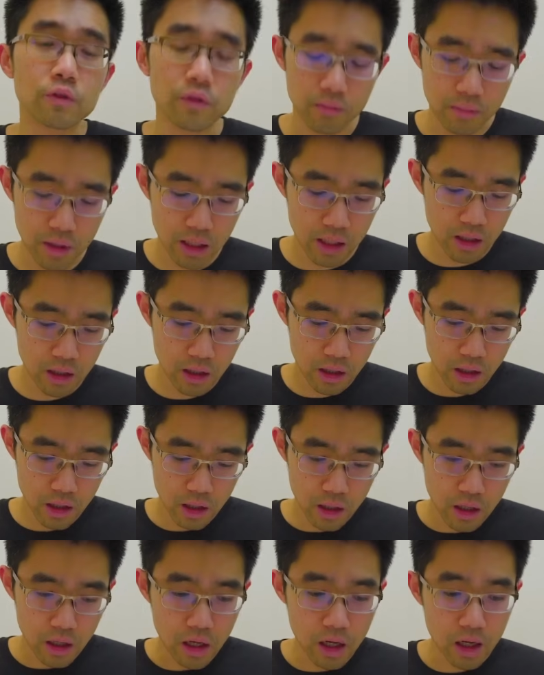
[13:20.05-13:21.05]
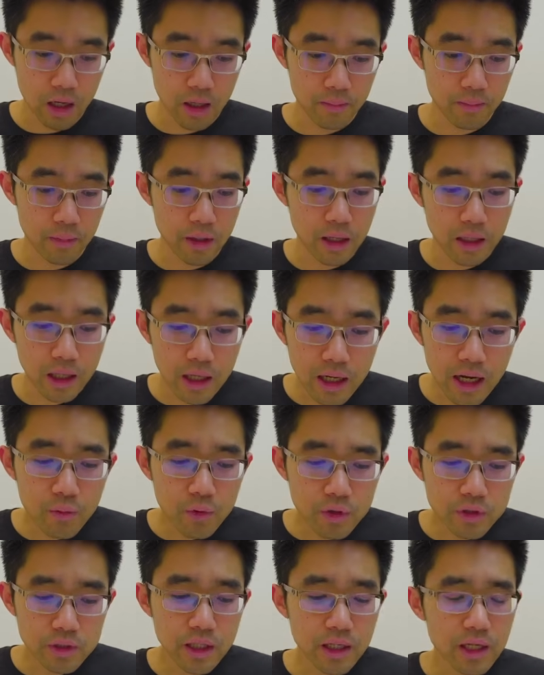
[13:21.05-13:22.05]
for me. Again, I
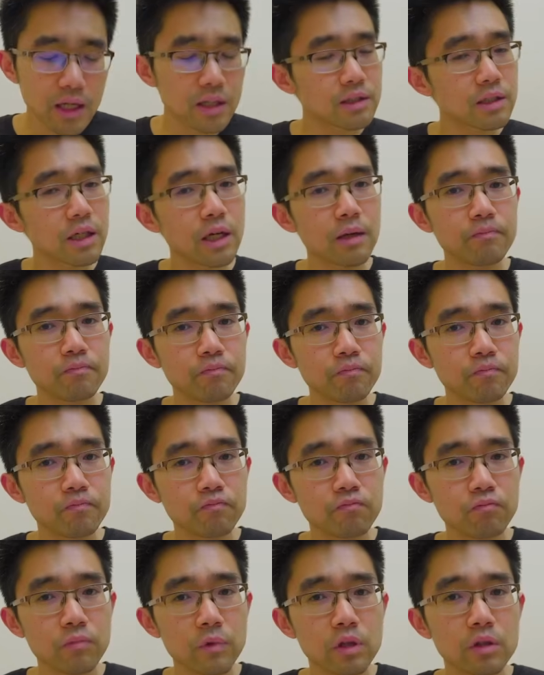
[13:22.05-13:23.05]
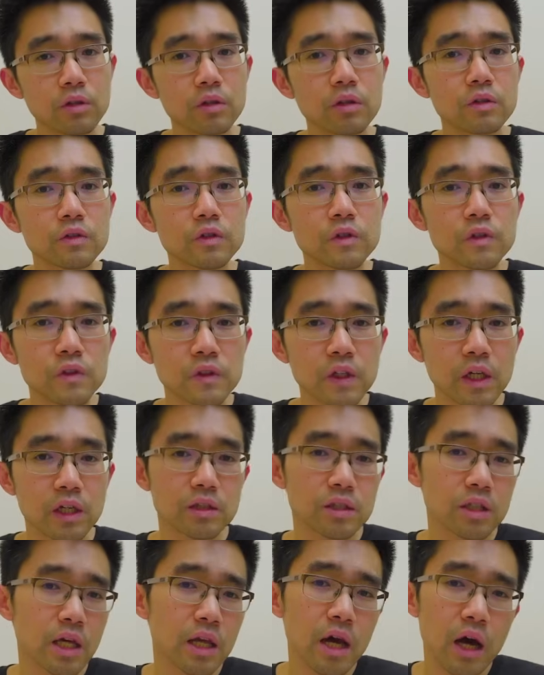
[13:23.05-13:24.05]
would say it's at
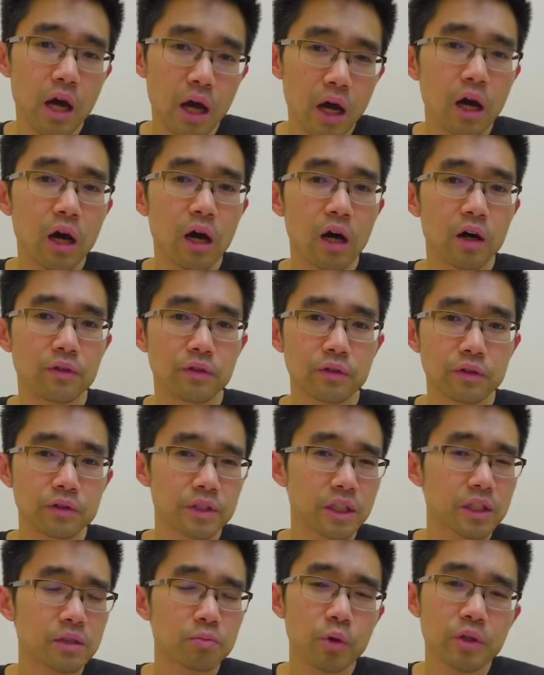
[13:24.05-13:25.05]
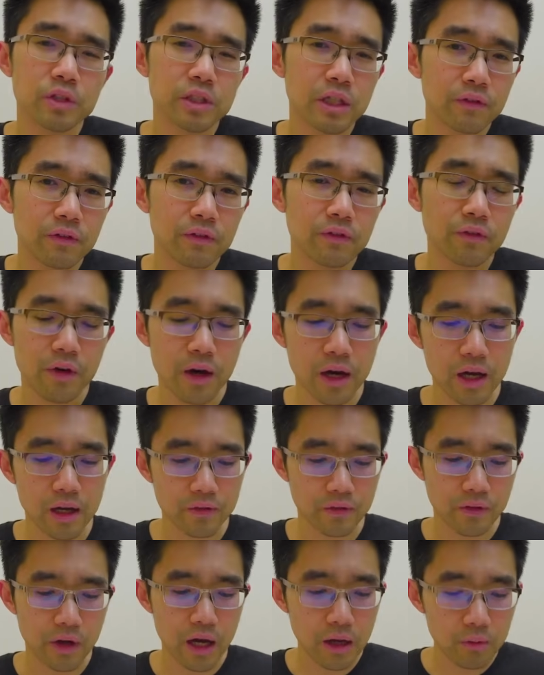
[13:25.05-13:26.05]
6.75. I